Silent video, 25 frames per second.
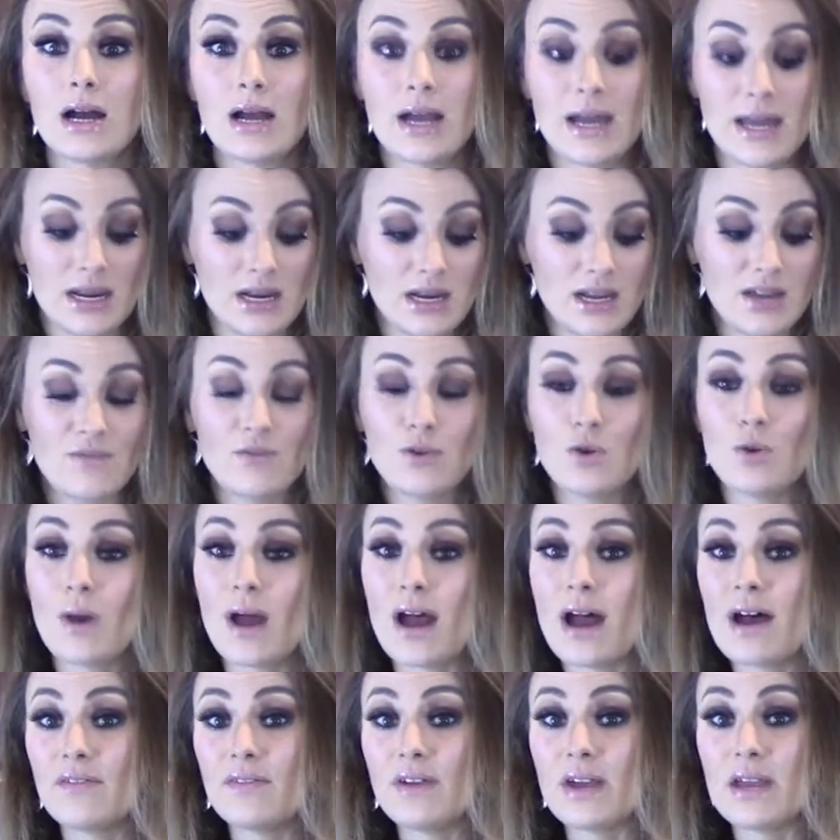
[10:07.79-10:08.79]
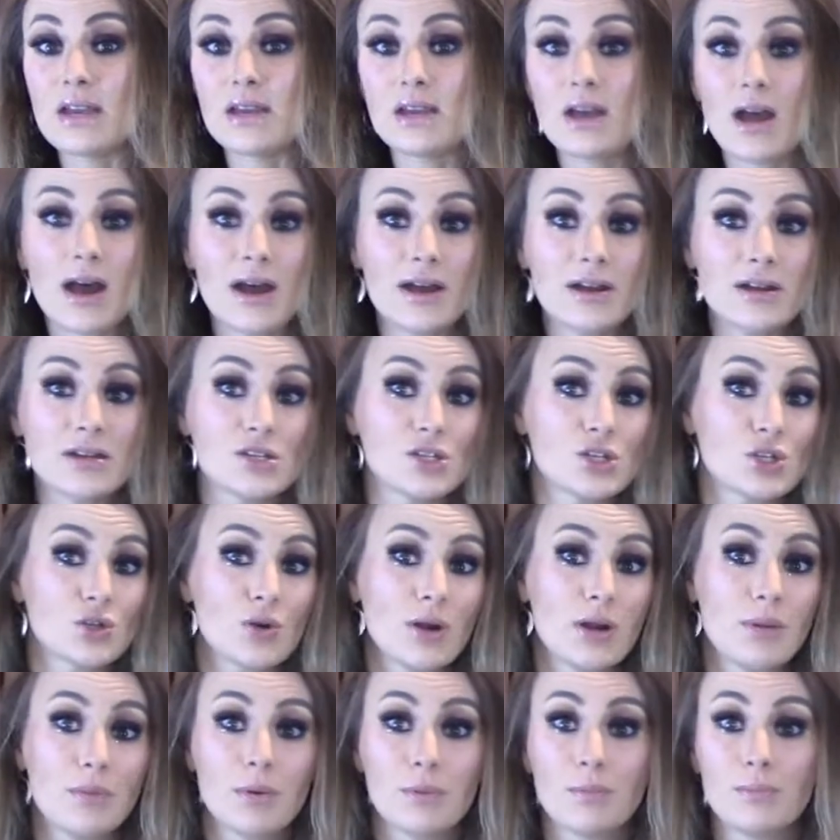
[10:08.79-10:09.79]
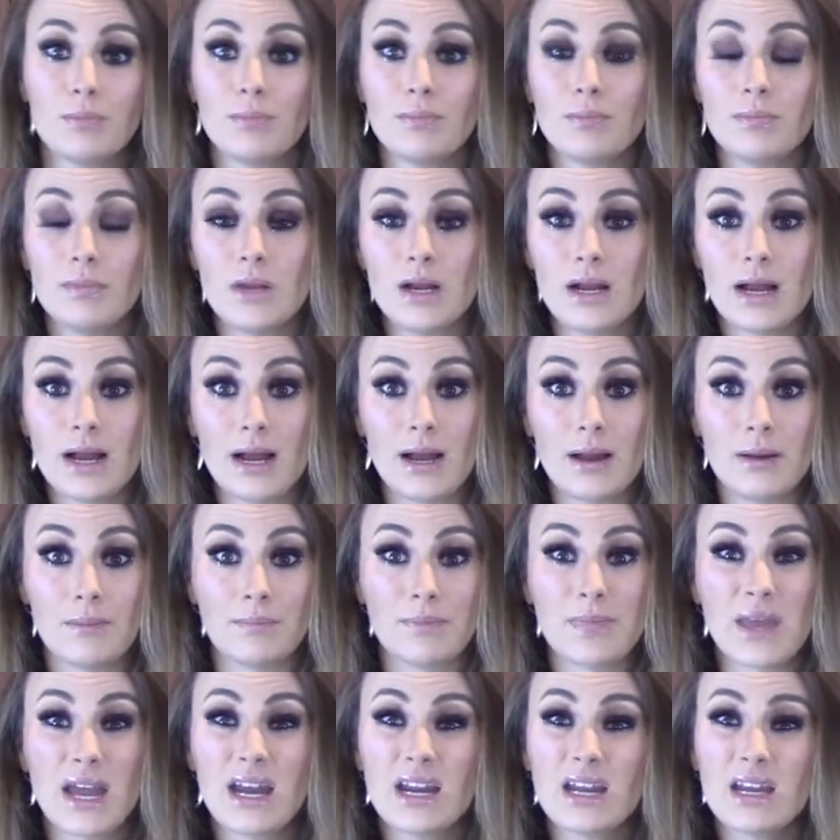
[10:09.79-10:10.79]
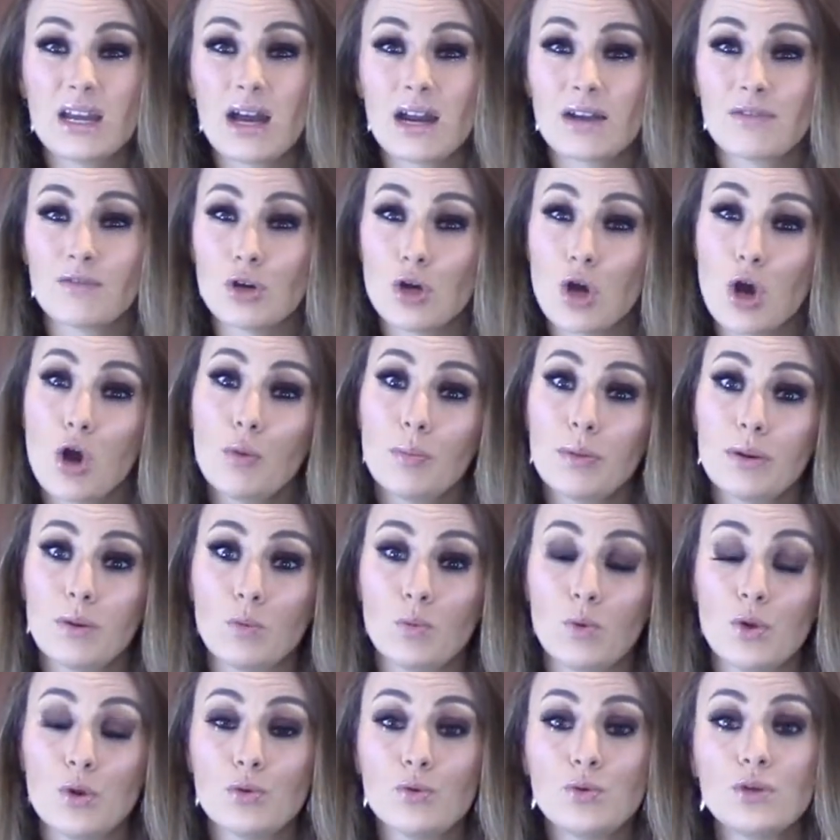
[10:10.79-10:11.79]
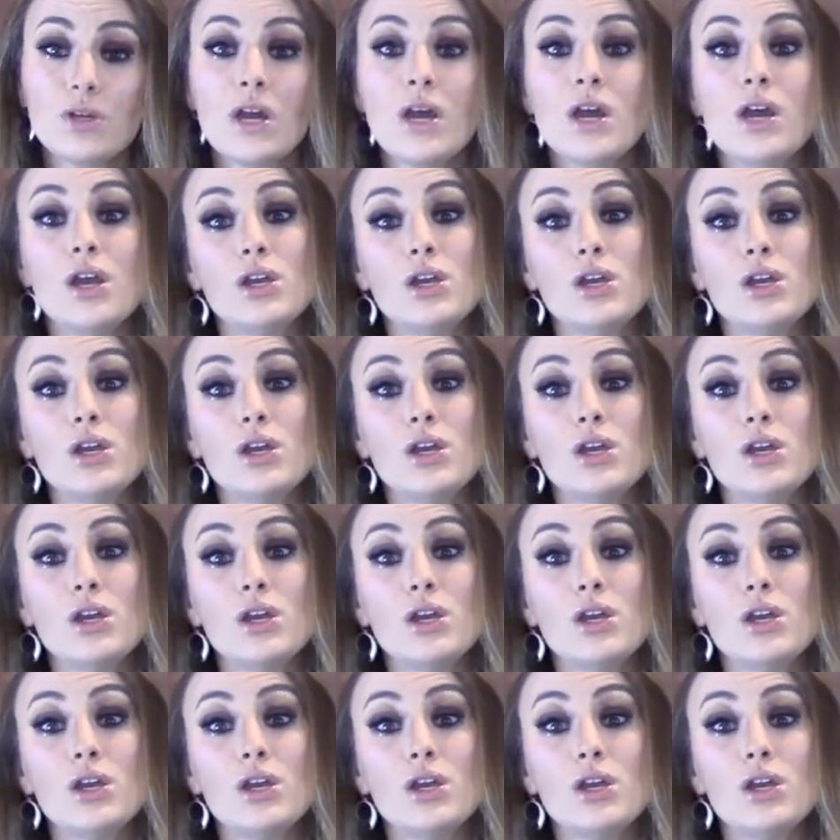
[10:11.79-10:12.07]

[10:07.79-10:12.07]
and if you have a cut, a scrape, or any kind of an open wound,